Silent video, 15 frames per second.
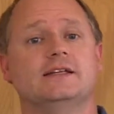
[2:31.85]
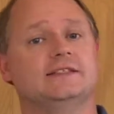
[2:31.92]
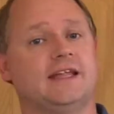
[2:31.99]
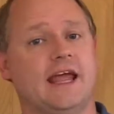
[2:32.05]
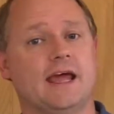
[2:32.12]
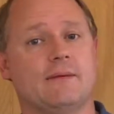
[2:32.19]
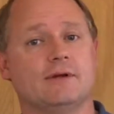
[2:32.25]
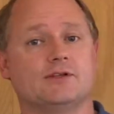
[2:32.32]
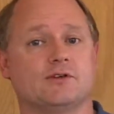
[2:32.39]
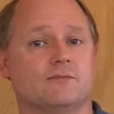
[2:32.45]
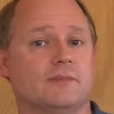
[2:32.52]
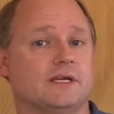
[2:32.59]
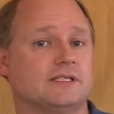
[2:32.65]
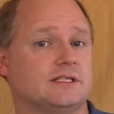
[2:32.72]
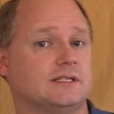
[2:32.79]
damage or
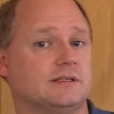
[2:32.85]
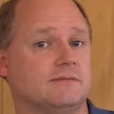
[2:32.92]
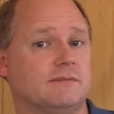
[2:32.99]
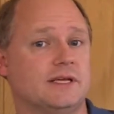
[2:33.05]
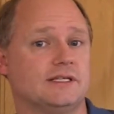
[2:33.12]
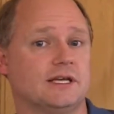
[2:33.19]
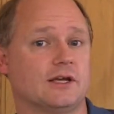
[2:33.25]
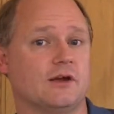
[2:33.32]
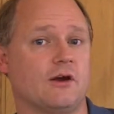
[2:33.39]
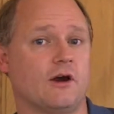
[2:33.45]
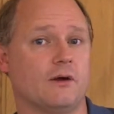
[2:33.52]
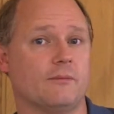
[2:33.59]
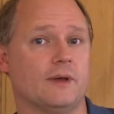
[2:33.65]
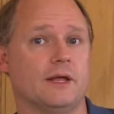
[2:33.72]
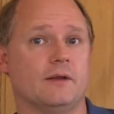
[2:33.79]
missing
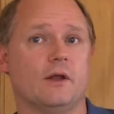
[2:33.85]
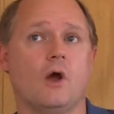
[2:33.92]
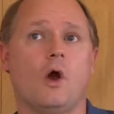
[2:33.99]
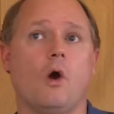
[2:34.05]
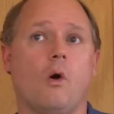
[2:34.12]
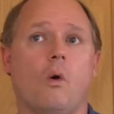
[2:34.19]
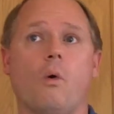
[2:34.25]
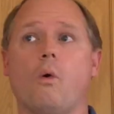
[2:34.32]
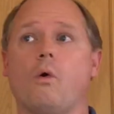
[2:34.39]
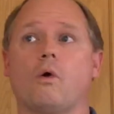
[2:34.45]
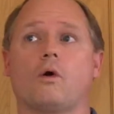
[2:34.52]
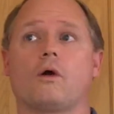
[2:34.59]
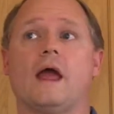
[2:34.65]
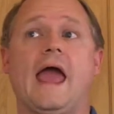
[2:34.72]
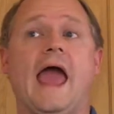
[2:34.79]
carpet,
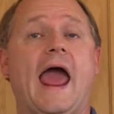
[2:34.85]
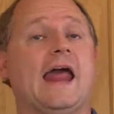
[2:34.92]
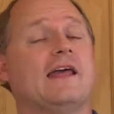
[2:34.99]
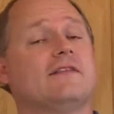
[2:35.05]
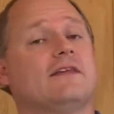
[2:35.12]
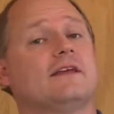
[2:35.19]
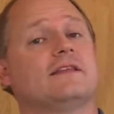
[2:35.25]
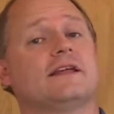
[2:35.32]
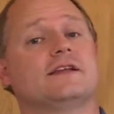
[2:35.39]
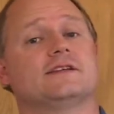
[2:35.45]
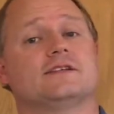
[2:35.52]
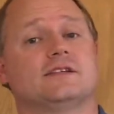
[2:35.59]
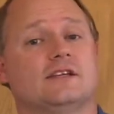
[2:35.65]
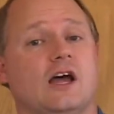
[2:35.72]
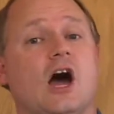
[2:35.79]
or anything that
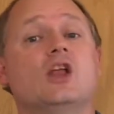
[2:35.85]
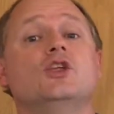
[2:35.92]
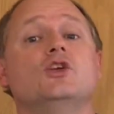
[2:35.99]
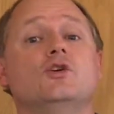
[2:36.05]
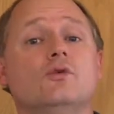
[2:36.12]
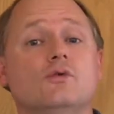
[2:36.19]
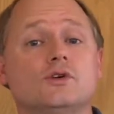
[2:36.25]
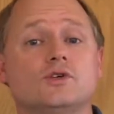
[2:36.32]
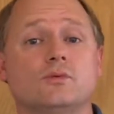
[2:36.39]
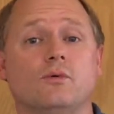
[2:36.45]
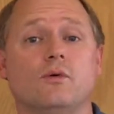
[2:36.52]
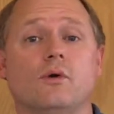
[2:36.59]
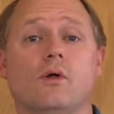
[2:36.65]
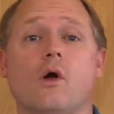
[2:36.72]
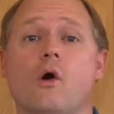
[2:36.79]
is
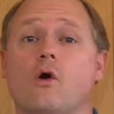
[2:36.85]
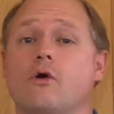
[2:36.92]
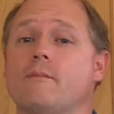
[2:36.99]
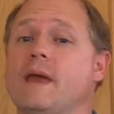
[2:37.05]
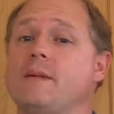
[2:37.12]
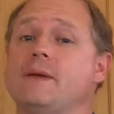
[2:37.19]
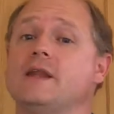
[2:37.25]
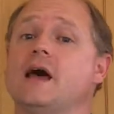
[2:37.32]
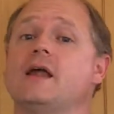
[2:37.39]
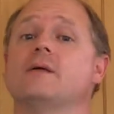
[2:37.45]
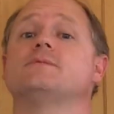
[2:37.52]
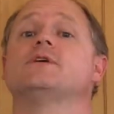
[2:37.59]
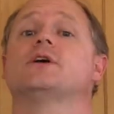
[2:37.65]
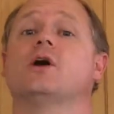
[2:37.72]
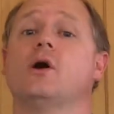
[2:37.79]
unusual or maybe not
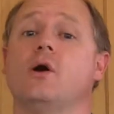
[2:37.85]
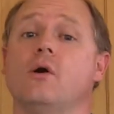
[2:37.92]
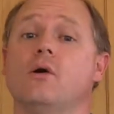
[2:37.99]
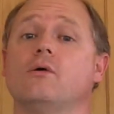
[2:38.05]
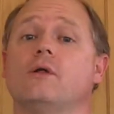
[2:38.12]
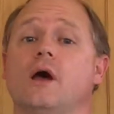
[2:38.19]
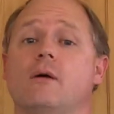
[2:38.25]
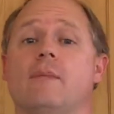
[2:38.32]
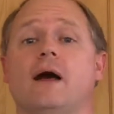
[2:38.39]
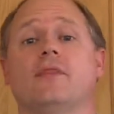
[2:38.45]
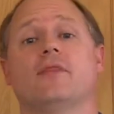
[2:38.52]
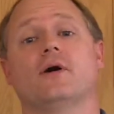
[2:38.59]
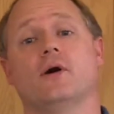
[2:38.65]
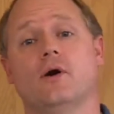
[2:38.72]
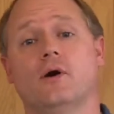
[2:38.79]
up to code
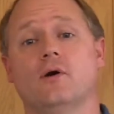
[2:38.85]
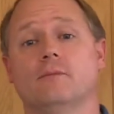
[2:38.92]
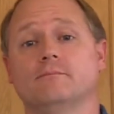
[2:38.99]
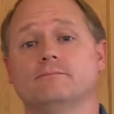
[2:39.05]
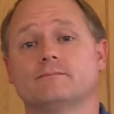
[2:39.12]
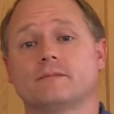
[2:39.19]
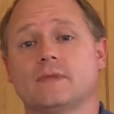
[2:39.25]
about the home.